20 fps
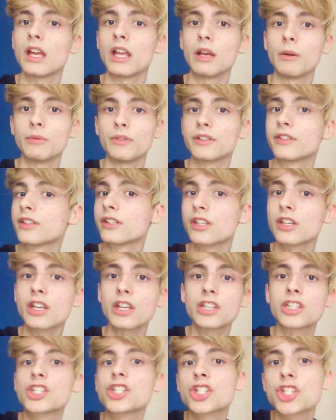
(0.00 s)

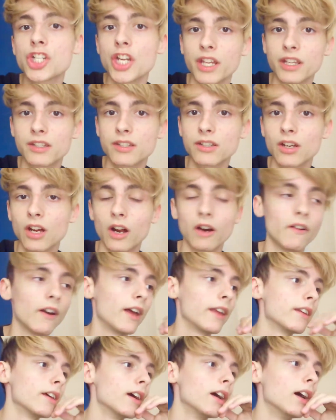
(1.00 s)
it's shit,
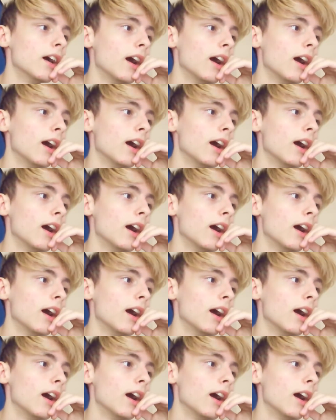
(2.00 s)
alright.